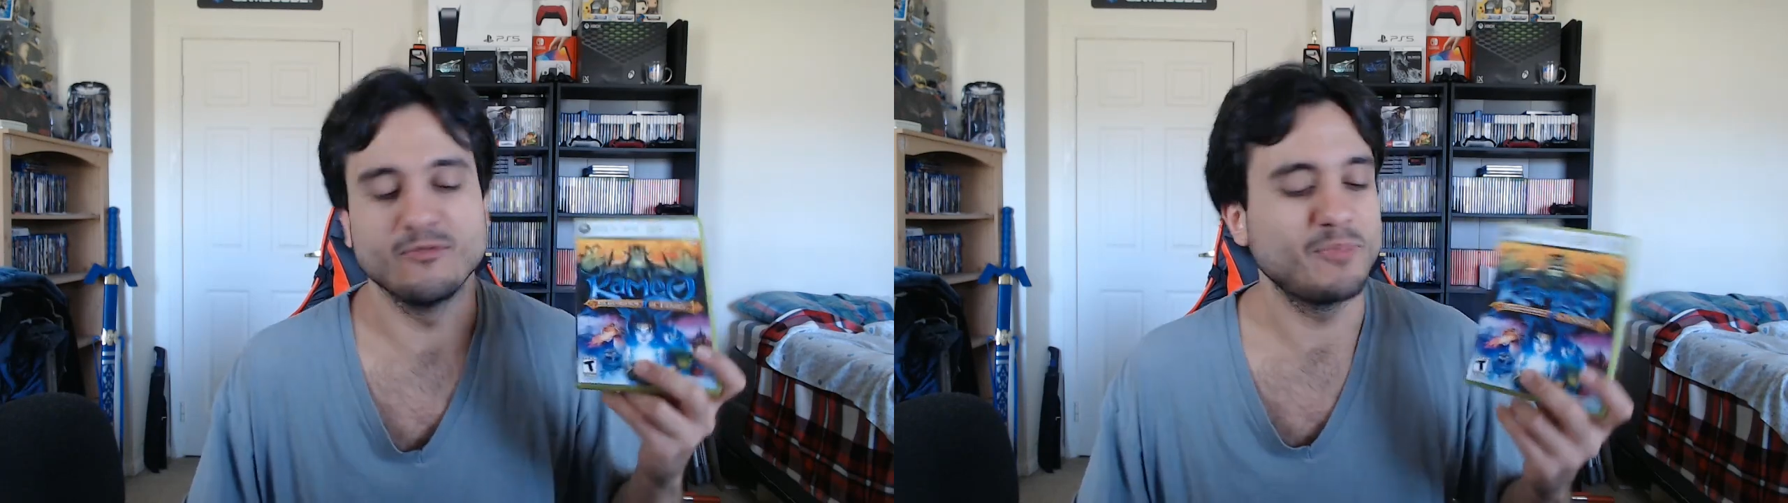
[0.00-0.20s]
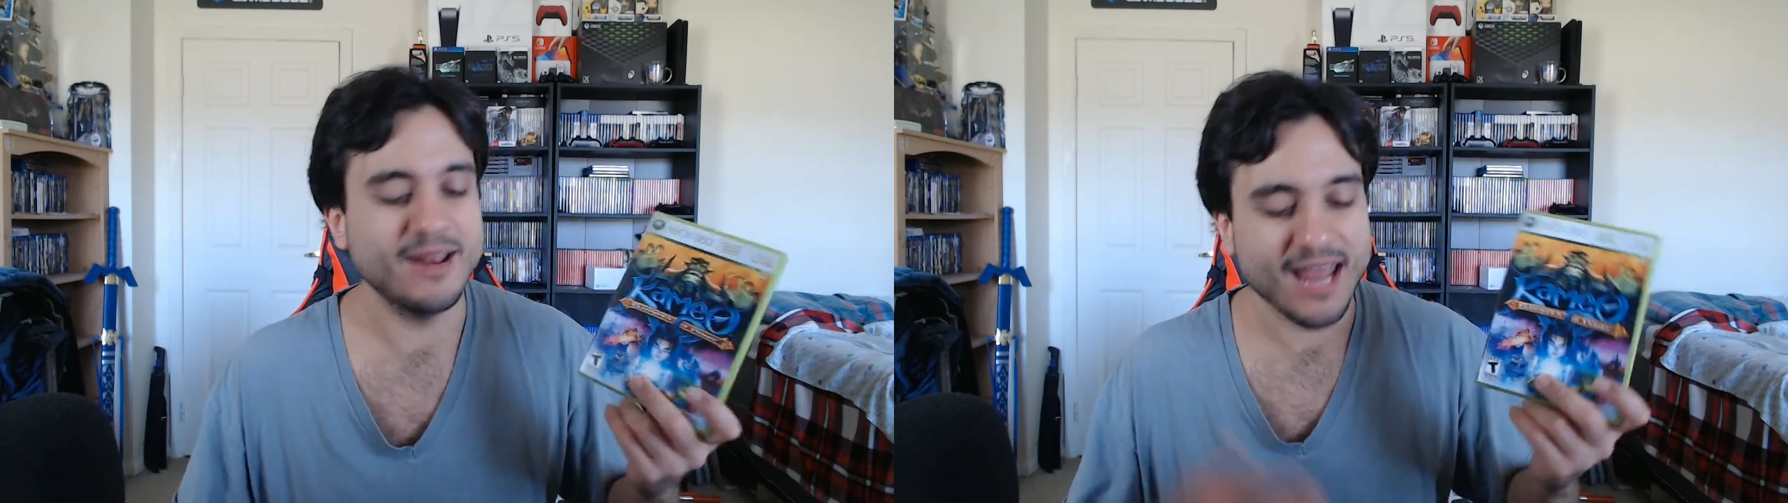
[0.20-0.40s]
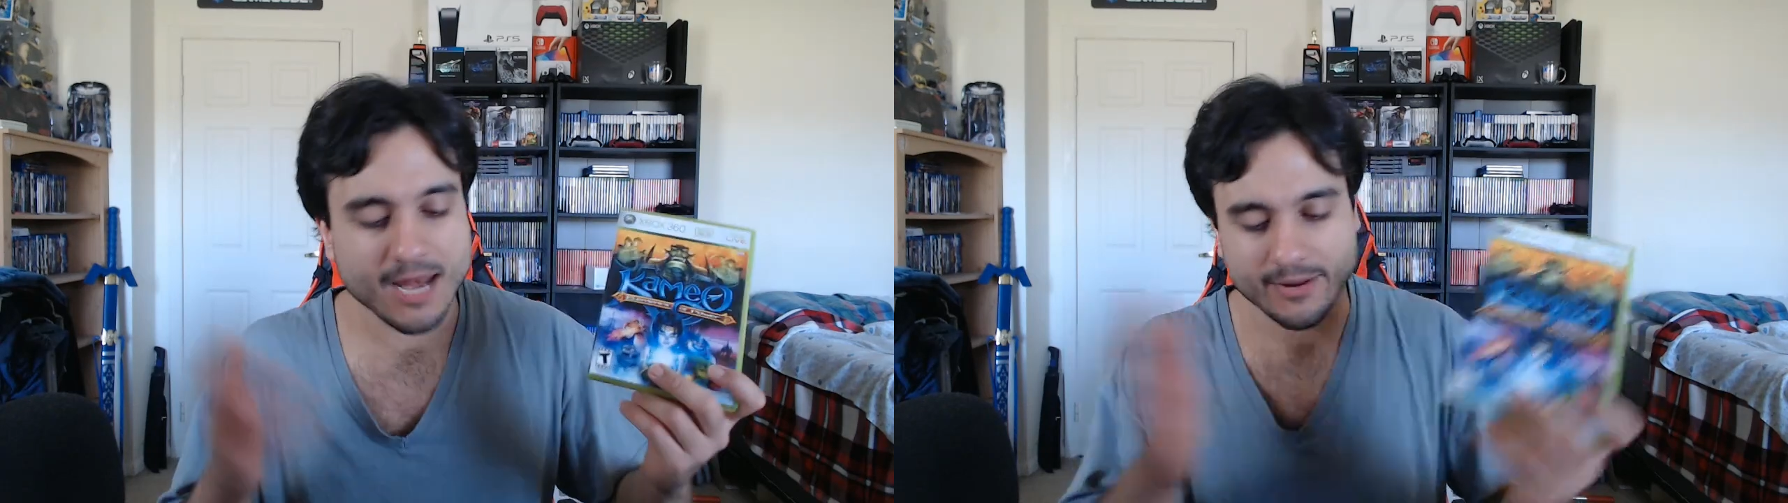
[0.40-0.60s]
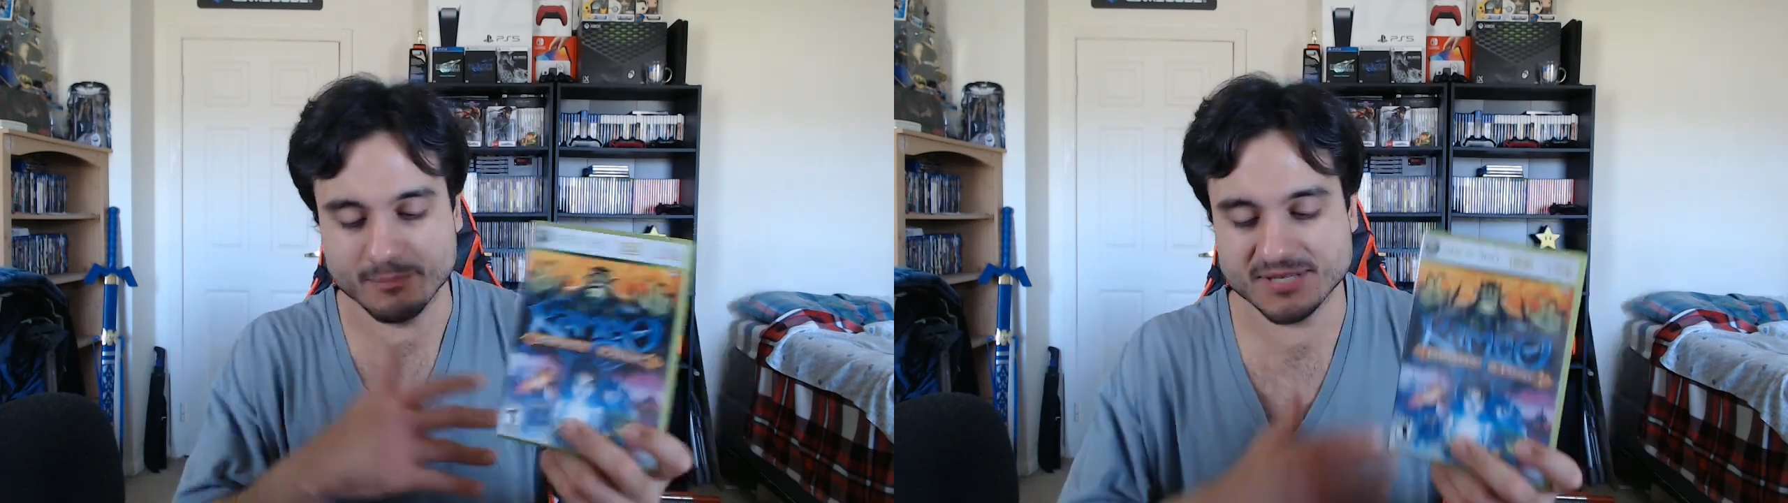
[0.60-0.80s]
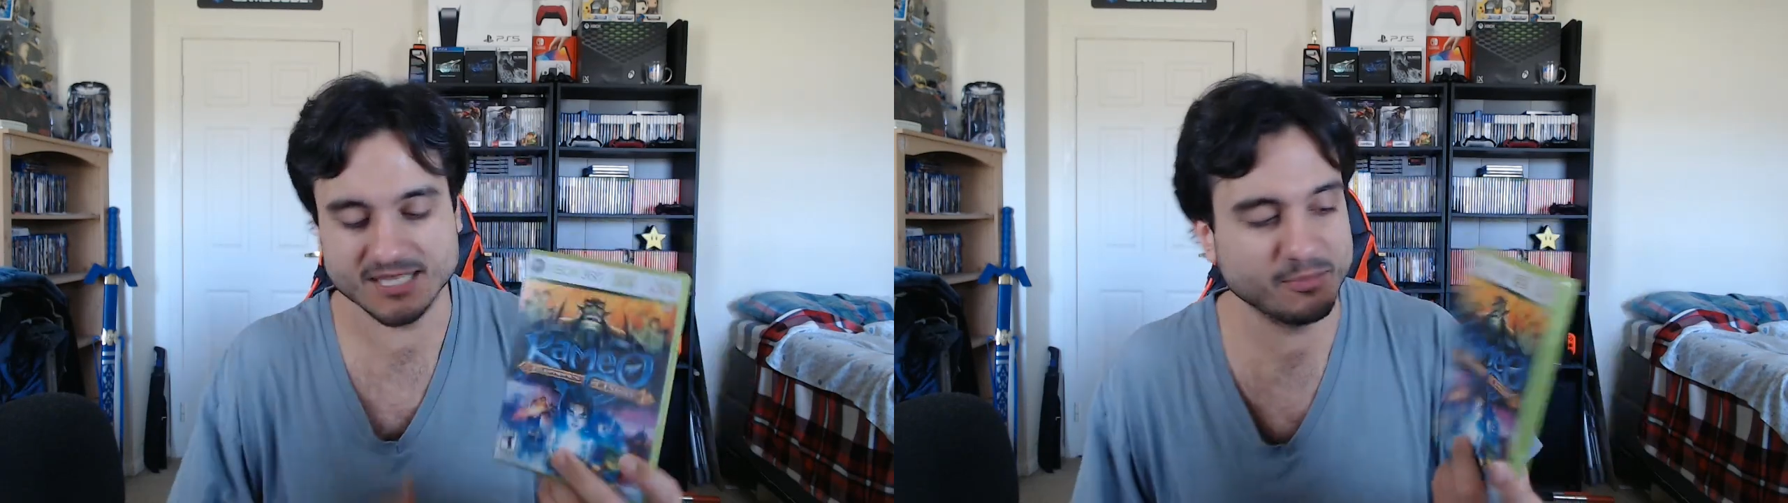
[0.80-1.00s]
But anyway,
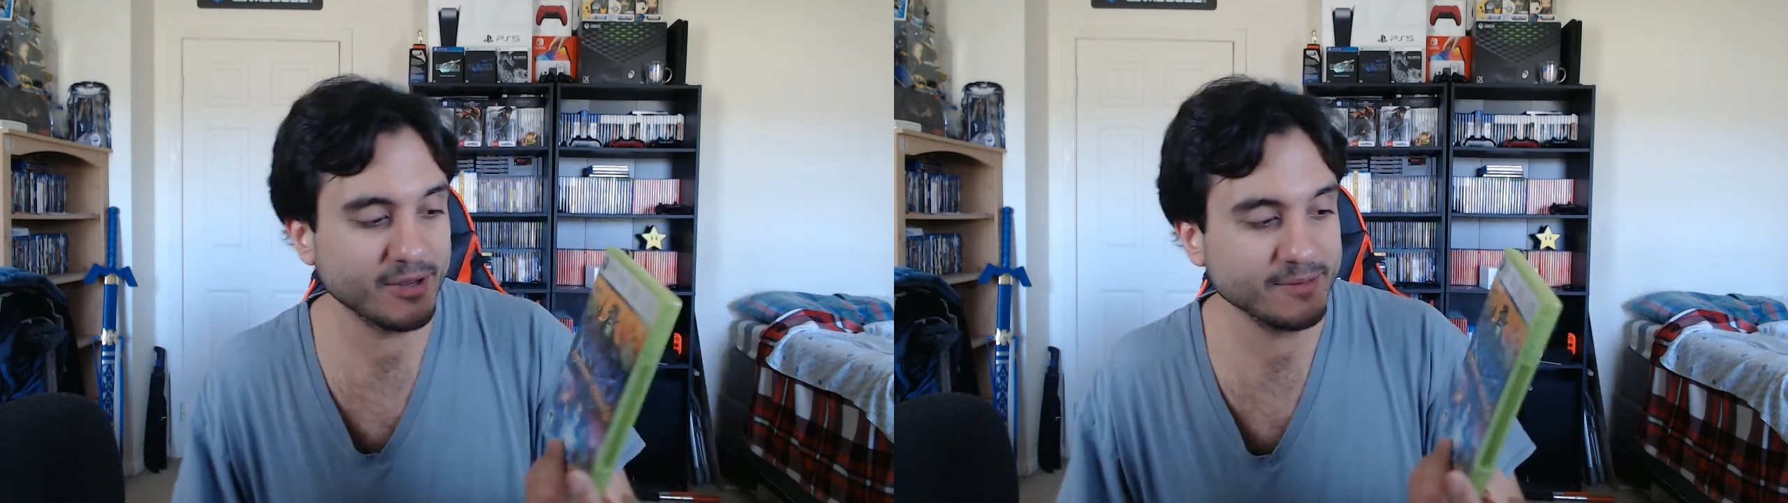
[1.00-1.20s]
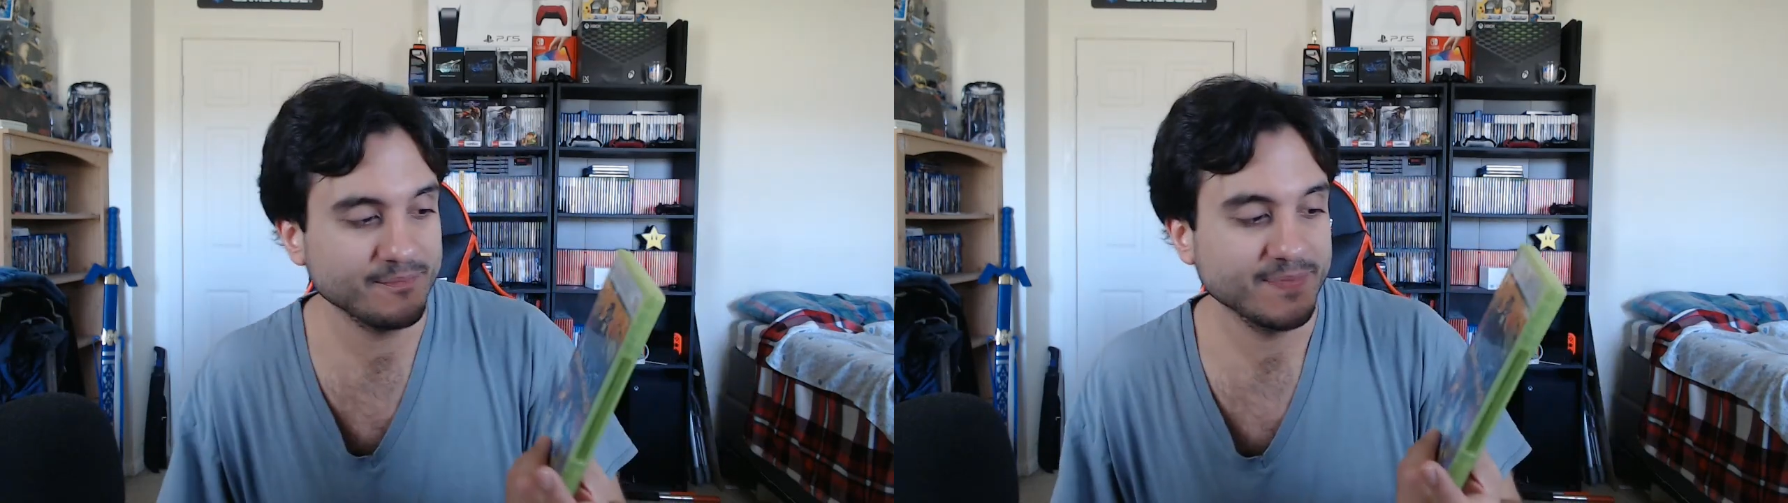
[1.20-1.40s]
beside the point,